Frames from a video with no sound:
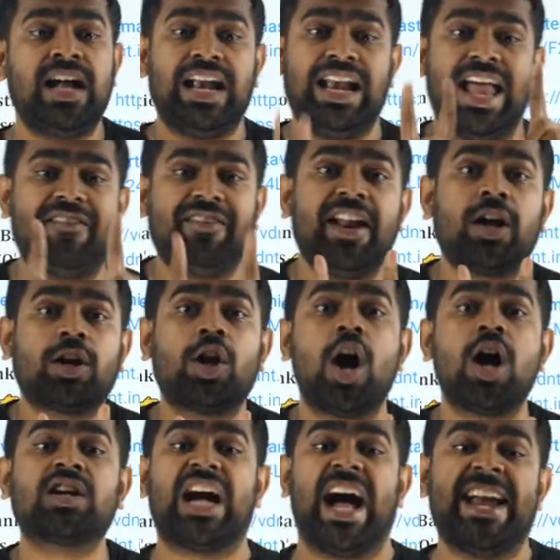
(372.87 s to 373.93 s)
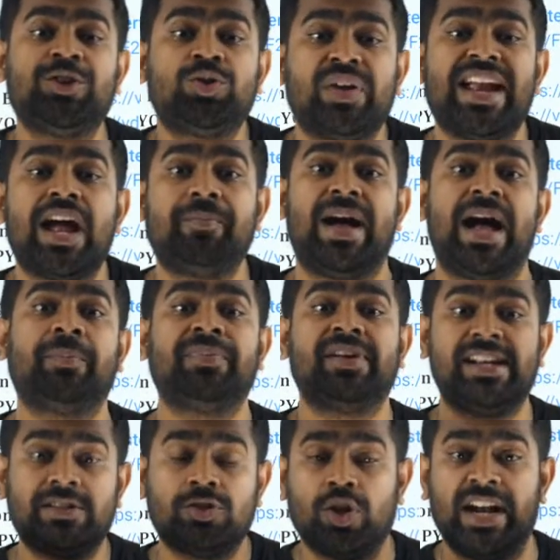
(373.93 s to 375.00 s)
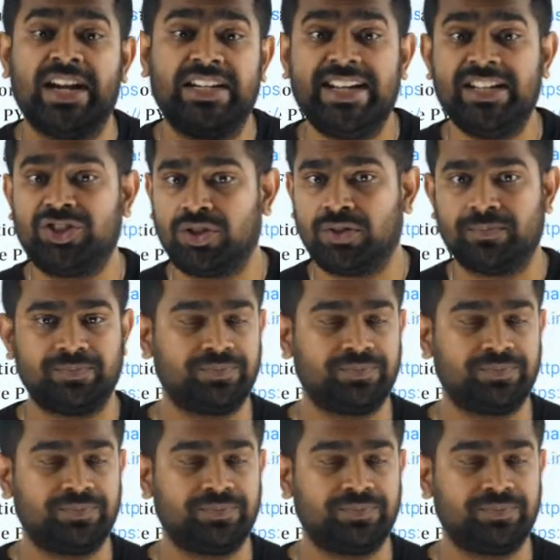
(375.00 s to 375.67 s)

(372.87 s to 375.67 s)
11 o'clock, Aishwarya ma'am is going to teach.